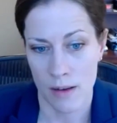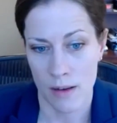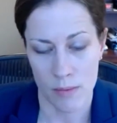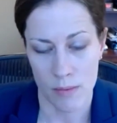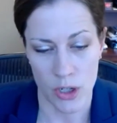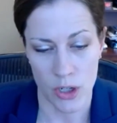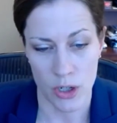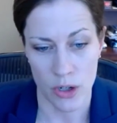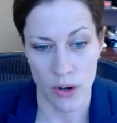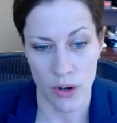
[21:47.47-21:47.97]

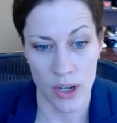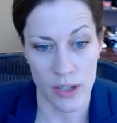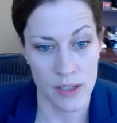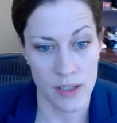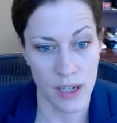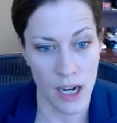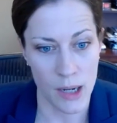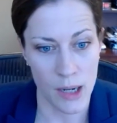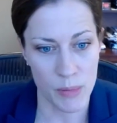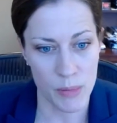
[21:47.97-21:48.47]

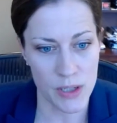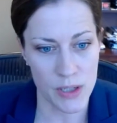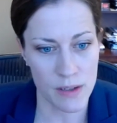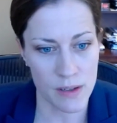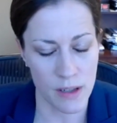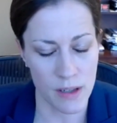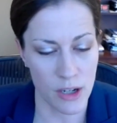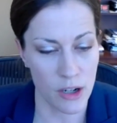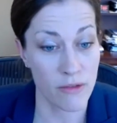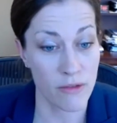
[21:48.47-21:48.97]
adopts
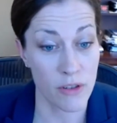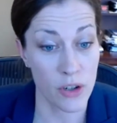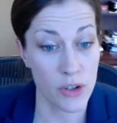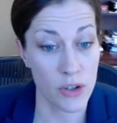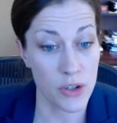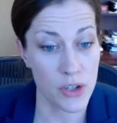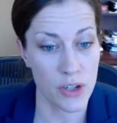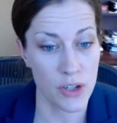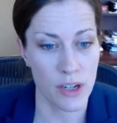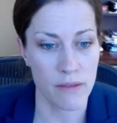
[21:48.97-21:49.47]
their
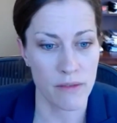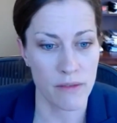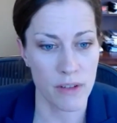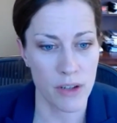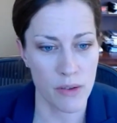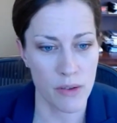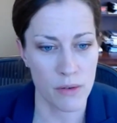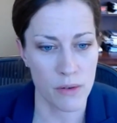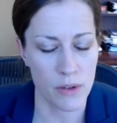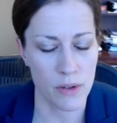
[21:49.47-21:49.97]
version of it
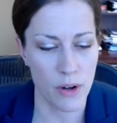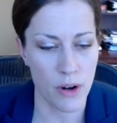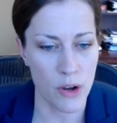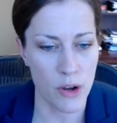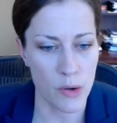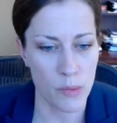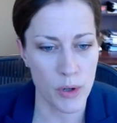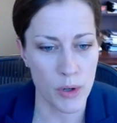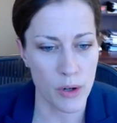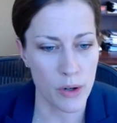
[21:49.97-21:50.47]
through their
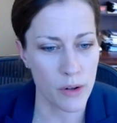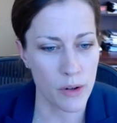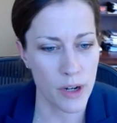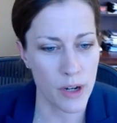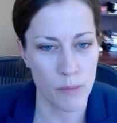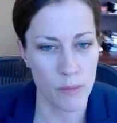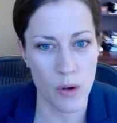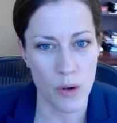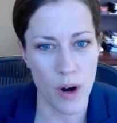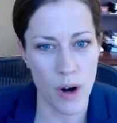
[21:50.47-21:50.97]
own program
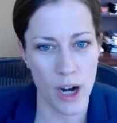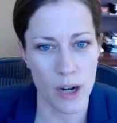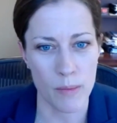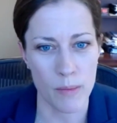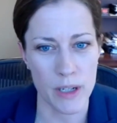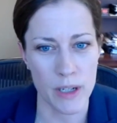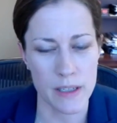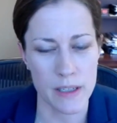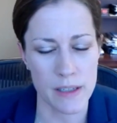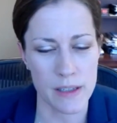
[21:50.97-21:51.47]

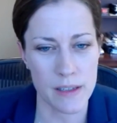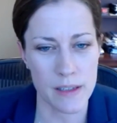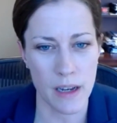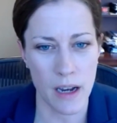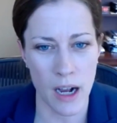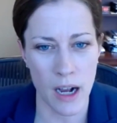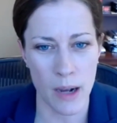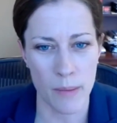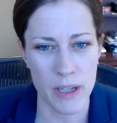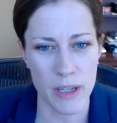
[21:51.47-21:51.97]
requirements.
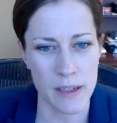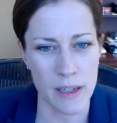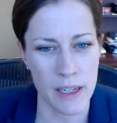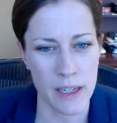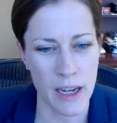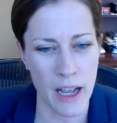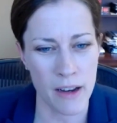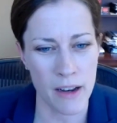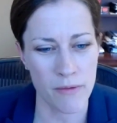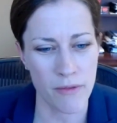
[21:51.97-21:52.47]
It
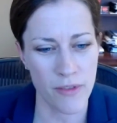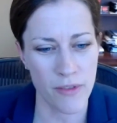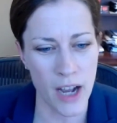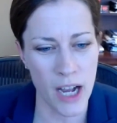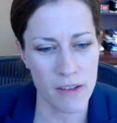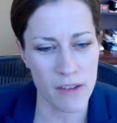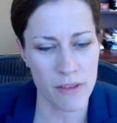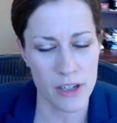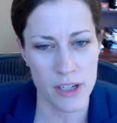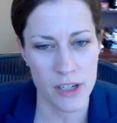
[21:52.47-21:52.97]
had
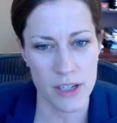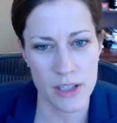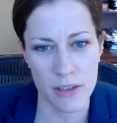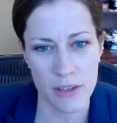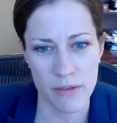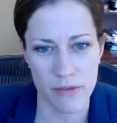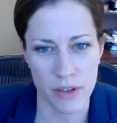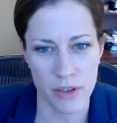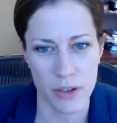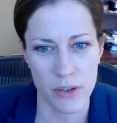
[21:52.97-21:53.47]
5 areas of
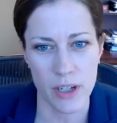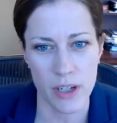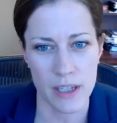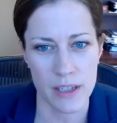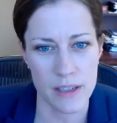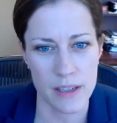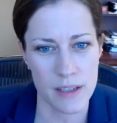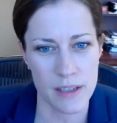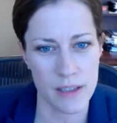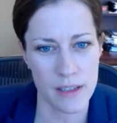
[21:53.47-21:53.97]

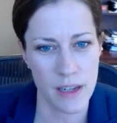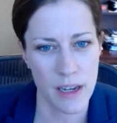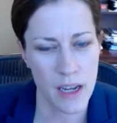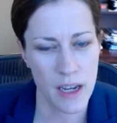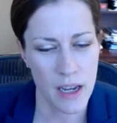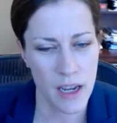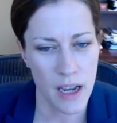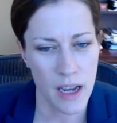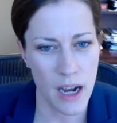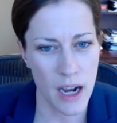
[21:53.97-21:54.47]
focus,
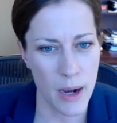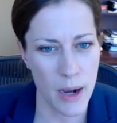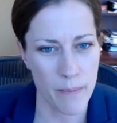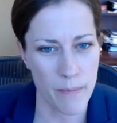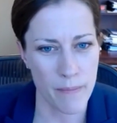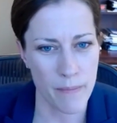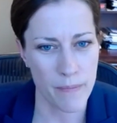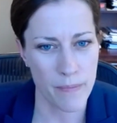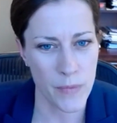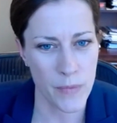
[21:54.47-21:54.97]

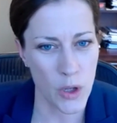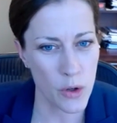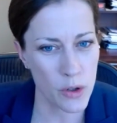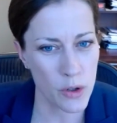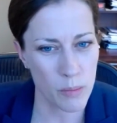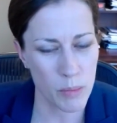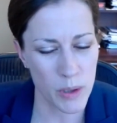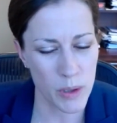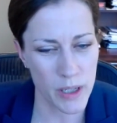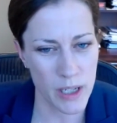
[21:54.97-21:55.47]

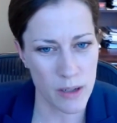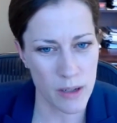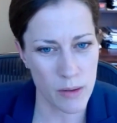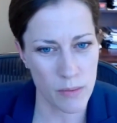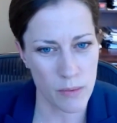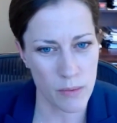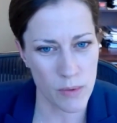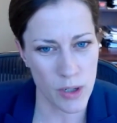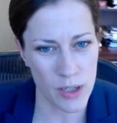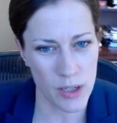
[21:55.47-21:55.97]
notably
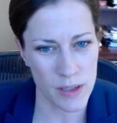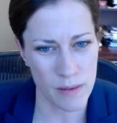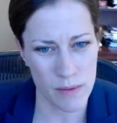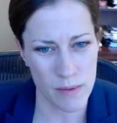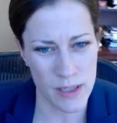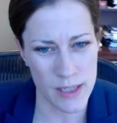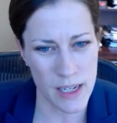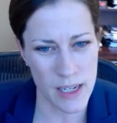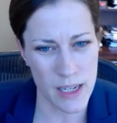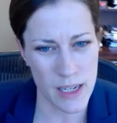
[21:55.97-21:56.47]

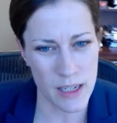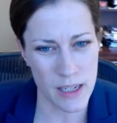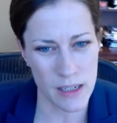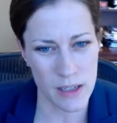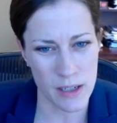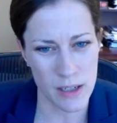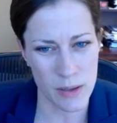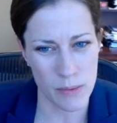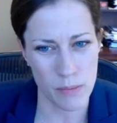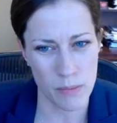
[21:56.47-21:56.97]
seeking
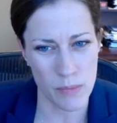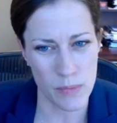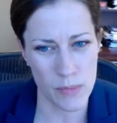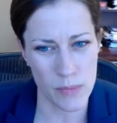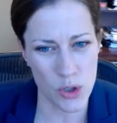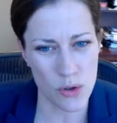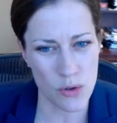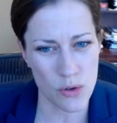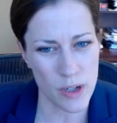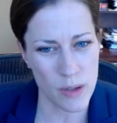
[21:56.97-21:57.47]
to
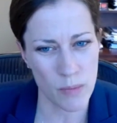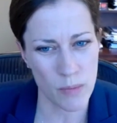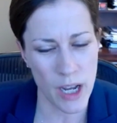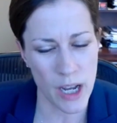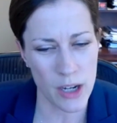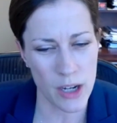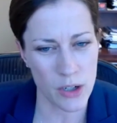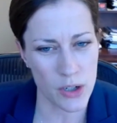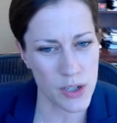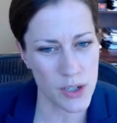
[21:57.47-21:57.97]

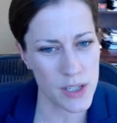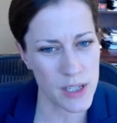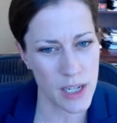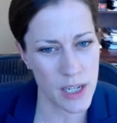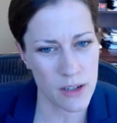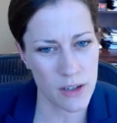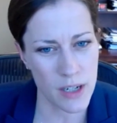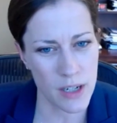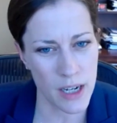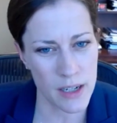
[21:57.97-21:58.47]
streamline or
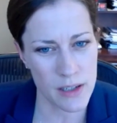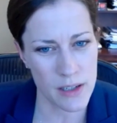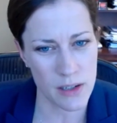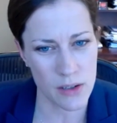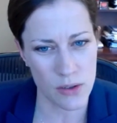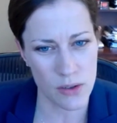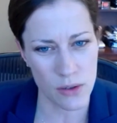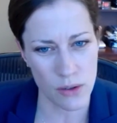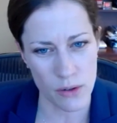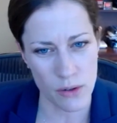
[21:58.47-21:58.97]
standardize
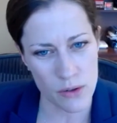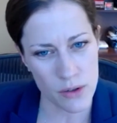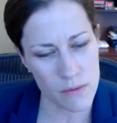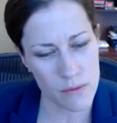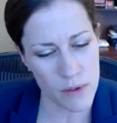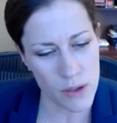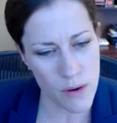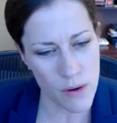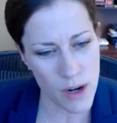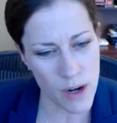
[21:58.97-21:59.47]
disclosure
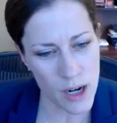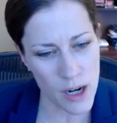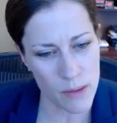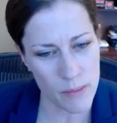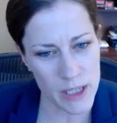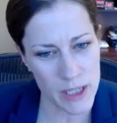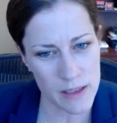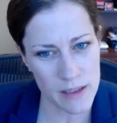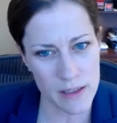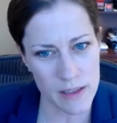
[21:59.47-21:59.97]

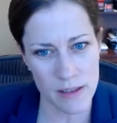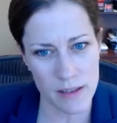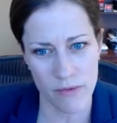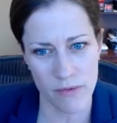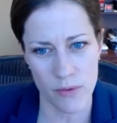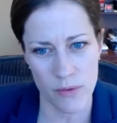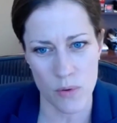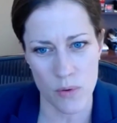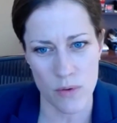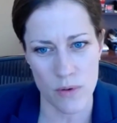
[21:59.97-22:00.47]
requirements
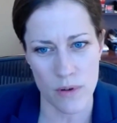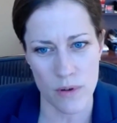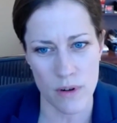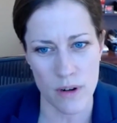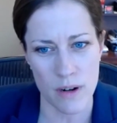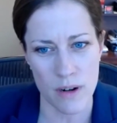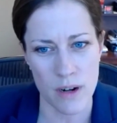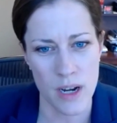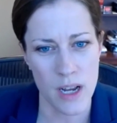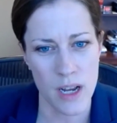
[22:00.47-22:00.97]

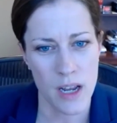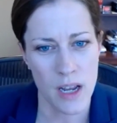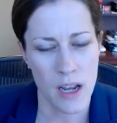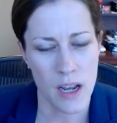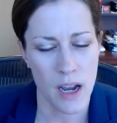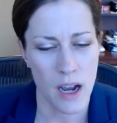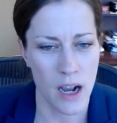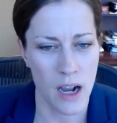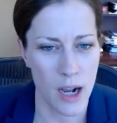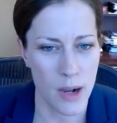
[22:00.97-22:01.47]
for
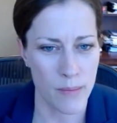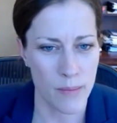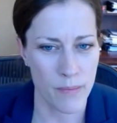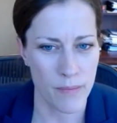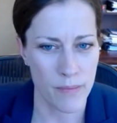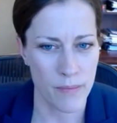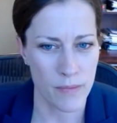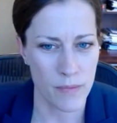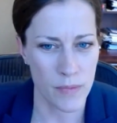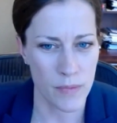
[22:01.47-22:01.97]

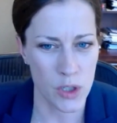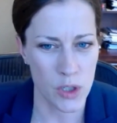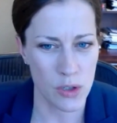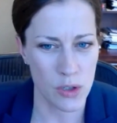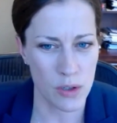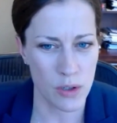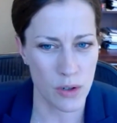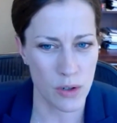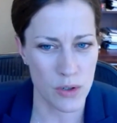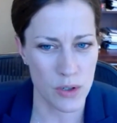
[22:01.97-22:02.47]

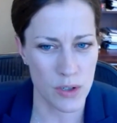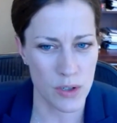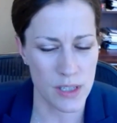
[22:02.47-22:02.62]
disclosures